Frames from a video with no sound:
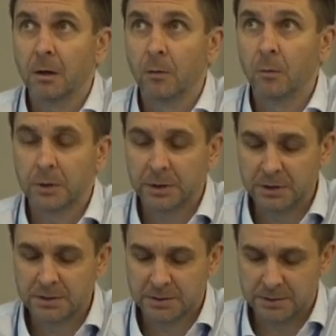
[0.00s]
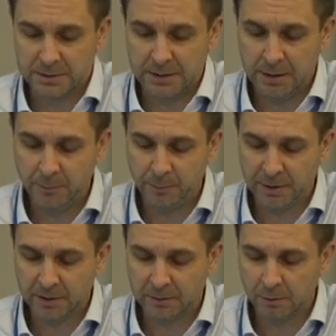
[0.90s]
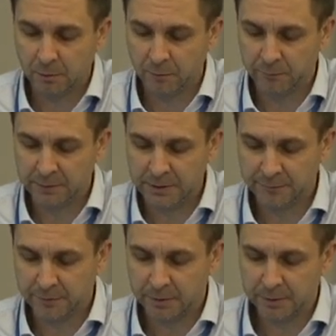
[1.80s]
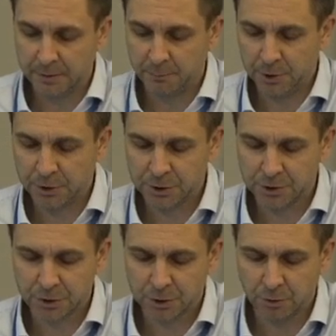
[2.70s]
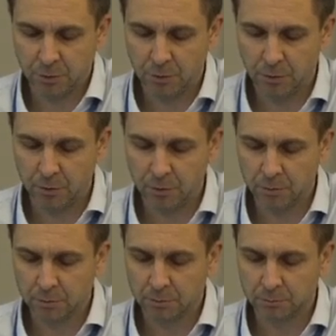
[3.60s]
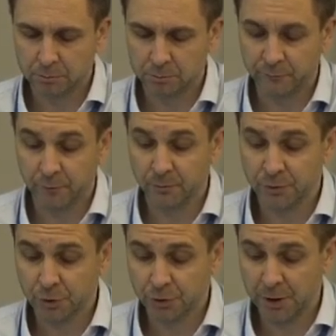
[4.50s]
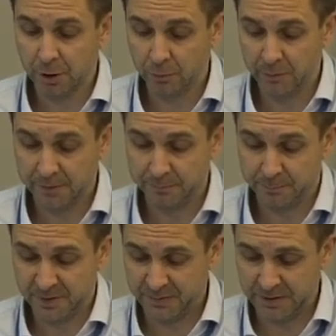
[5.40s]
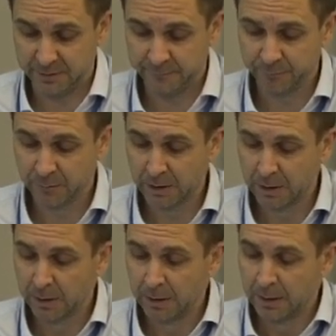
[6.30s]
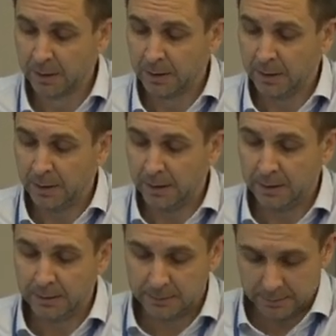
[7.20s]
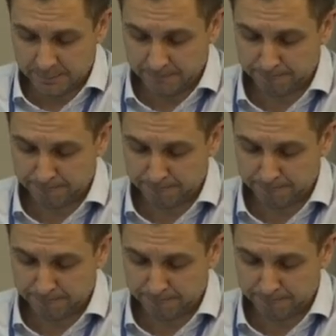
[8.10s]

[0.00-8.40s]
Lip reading: what is the impact of different measures from socioeconomic perspective. And